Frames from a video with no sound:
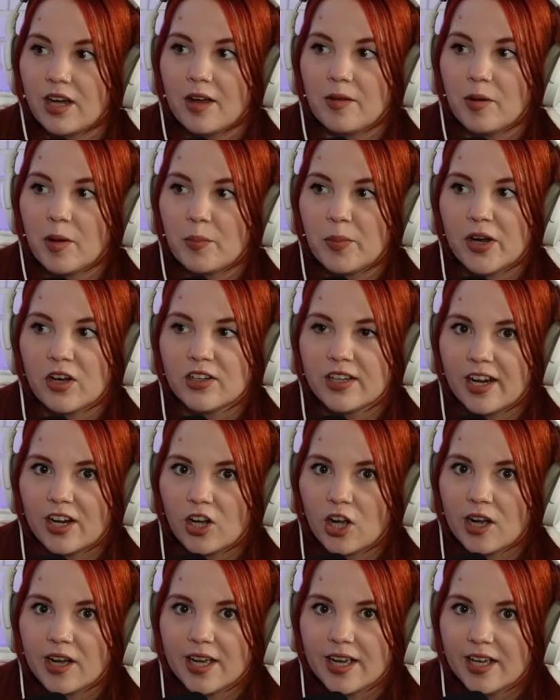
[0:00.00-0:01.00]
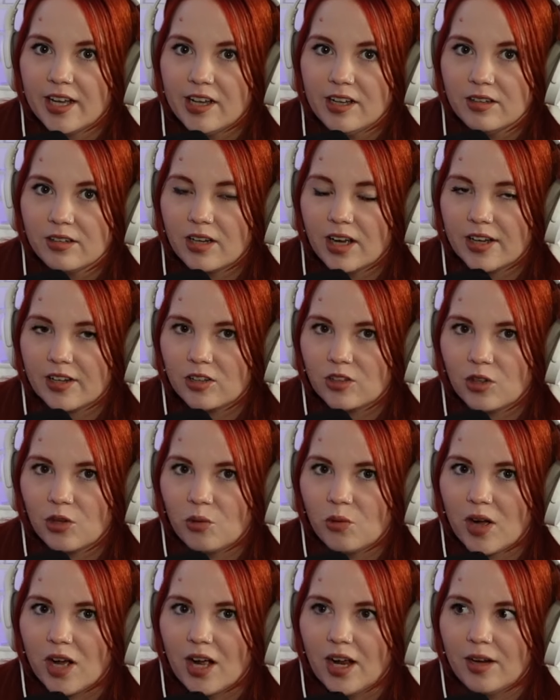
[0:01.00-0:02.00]
I apparently I got hate. I don't know
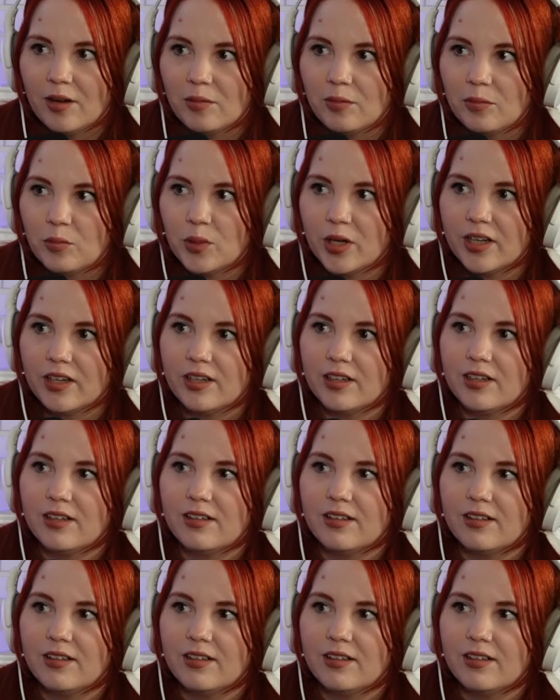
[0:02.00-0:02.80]
why, but